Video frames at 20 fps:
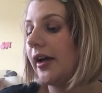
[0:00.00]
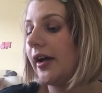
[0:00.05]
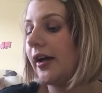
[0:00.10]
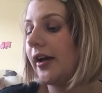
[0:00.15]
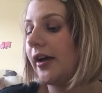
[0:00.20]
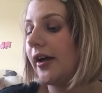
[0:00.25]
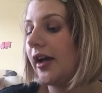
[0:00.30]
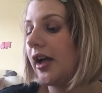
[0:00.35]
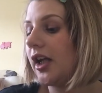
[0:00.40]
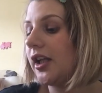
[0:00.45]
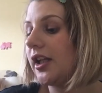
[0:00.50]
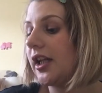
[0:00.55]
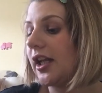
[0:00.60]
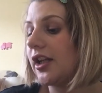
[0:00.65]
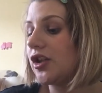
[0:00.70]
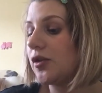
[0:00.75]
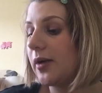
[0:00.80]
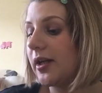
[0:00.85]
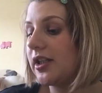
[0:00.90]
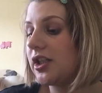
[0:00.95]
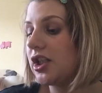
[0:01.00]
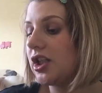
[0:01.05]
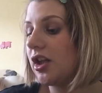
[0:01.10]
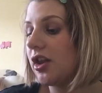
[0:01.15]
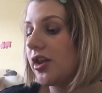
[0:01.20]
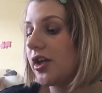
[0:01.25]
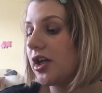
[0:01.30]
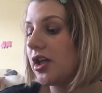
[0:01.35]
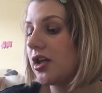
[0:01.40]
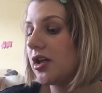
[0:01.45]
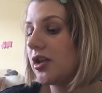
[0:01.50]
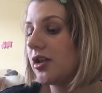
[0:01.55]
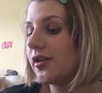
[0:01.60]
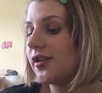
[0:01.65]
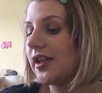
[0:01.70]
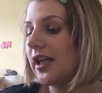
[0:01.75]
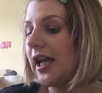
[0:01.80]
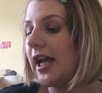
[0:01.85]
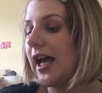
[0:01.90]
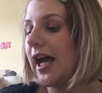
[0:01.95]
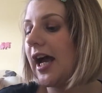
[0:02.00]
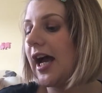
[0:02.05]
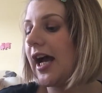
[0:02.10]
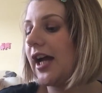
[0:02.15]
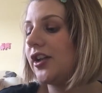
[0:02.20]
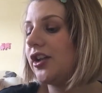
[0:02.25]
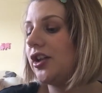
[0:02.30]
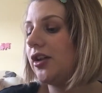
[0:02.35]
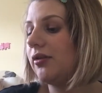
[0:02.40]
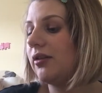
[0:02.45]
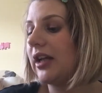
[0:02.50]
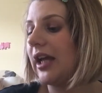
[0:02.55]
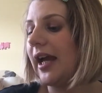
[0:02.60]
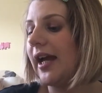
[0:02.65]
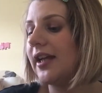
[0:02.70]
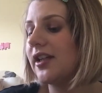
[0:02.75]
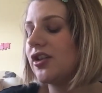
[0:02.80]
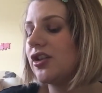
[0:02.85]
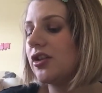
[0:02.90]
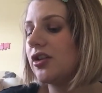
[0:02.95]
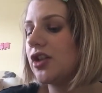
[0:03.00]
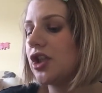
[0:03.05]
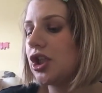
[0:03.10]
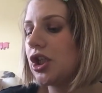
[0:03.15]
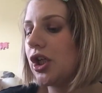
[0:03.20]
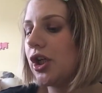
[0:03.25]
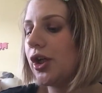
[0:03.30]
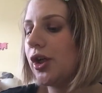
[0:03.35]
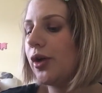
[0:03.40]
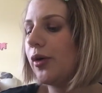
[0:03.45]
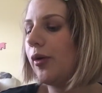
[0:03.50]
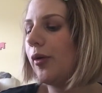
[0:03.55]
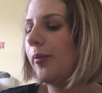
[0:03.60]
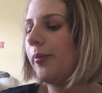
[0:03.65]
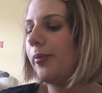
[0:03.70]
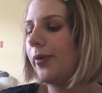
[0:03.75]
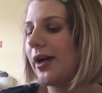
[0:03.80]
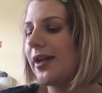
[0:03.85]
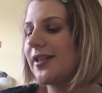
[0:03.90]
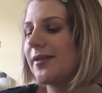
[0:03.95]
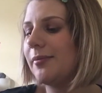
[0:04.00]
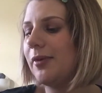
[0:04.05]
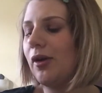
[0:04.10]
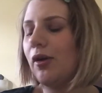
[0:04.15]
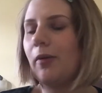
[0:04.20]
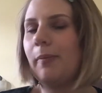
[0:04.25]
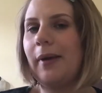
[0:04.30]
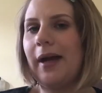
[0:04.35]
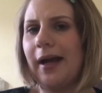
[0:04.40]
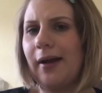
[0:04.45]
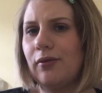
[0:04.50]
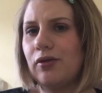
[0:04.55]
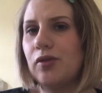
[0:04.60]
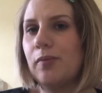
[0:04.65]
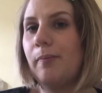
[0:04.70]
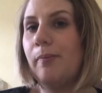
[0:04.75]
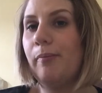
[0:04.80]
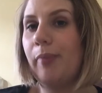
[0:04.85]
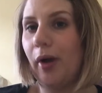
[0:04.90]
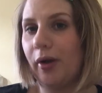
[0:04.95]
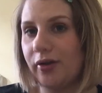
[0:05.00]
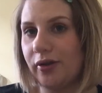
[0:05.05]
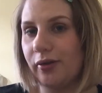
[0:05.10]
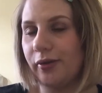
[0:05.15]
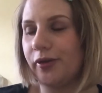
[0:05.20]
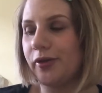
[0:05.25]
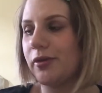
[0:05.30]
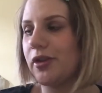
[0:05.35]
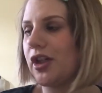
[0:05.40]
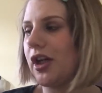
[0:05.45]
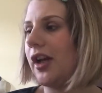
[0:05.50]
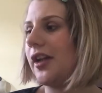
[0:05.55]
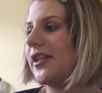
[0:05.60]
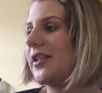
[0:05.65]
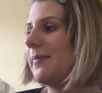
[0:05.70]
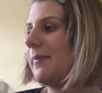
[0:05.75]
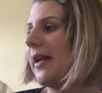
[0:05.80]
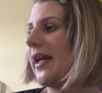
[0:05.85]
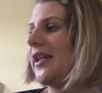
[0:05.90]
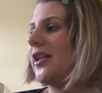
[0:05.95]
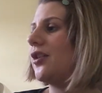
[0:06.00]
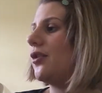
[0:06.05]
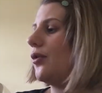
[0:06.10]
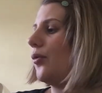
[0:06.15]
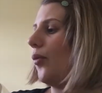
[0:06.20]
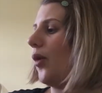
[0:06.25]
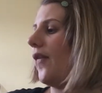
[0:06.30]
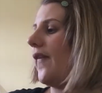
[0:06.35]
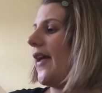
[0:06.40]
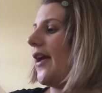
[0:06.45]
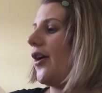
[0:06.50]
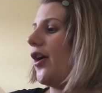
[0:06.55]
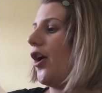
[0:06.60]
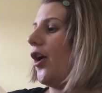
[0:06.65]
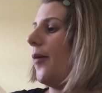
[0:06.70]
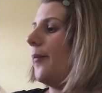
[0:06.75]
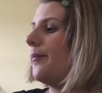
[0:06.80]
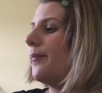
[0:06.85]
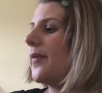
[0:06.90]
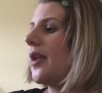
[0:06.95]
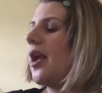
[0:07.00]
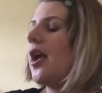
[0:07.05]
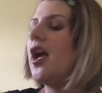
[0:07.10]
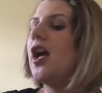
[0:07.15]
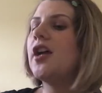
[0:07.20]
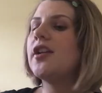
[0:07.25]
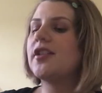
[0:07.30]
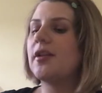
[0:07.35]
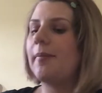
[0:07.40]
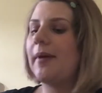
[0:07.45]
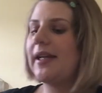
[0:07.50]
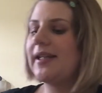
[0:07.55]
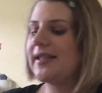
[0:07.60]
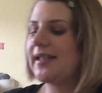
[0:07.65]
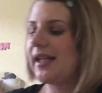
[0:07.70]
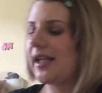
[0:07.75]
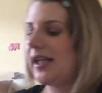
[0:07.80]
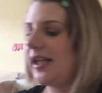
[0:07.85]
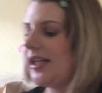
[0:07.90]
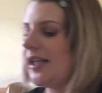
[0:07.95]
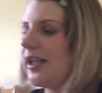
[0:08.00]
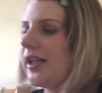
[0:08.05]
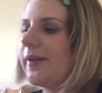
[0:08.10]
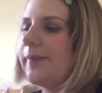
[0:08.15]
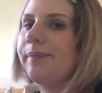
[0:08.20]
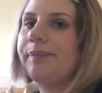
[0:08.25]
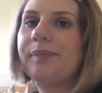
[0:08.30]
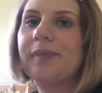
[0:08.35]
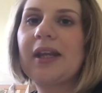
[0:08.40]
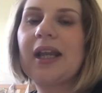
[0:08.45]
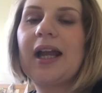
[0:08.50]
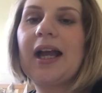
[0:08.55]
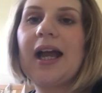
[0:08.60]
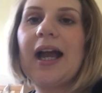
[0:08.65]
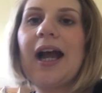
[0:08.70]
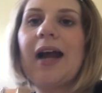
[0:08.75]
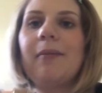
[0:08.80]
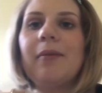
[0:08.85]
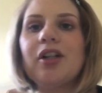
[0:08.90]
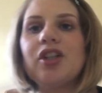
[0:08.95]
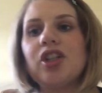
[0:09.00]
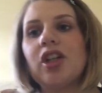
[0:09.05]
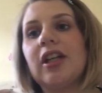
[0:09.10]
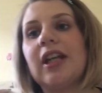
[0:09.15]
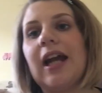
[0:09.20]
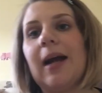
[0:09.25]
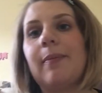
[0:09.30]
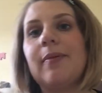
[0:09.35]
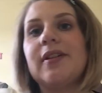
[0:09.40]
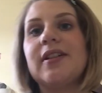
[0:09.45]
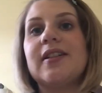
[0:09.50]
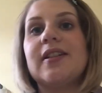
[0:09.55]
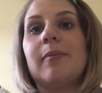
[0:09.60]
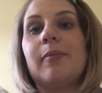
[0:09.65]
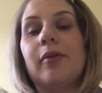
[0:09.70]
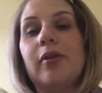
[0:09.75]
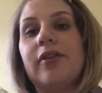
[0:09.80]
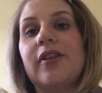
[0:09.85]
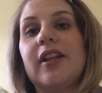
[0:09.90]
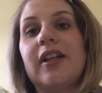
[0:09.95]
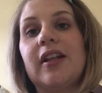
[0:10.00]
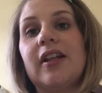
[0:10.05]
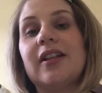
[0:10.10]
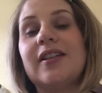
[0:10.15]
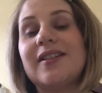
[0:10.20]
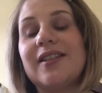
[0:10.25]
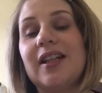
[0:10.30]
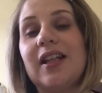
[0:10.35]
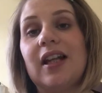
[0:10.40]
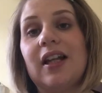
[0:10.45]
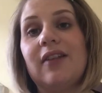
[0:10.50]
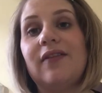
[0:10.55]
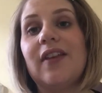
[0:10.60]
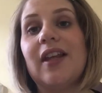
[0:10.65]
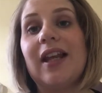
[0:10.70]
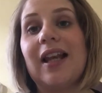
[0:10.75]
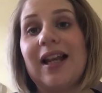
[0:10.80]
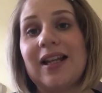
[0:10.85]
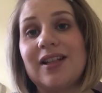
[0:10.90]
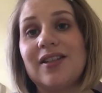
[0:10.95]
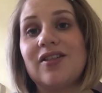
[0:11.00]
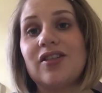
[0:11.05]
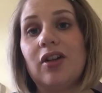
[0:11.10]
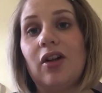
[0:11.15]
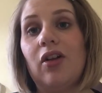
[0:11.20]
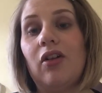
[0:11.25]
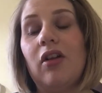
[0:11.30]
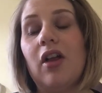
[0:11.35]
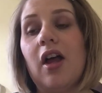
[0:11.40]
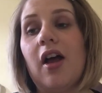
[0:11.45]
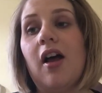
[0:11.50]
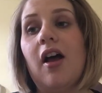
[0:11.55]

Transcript: you get 20 of those, and you get 2 breast milk pouch bottles, which I'll explain what they are. So basically, how my journey happened is I bought the Lanosol